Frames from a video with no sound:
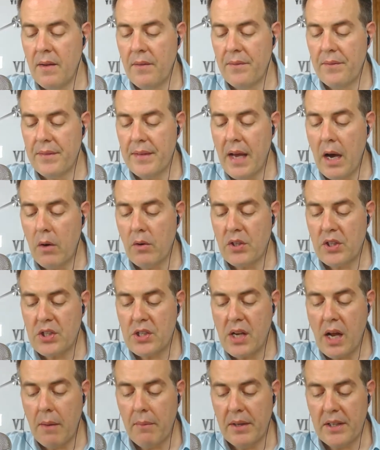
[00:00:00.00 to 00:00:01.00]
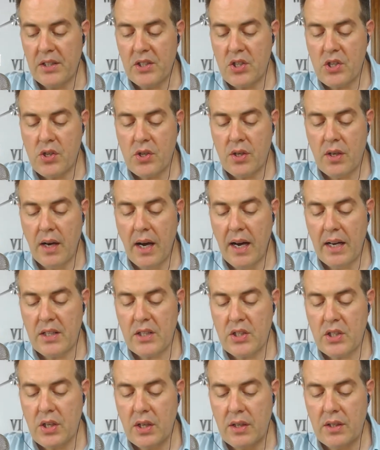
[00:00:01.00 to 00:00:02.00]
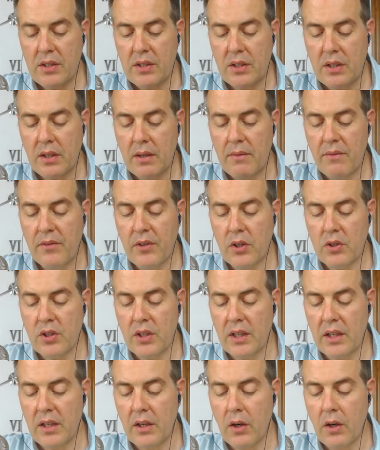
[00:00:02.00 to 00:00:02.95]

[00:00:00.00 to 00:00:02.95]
now established as symbiotic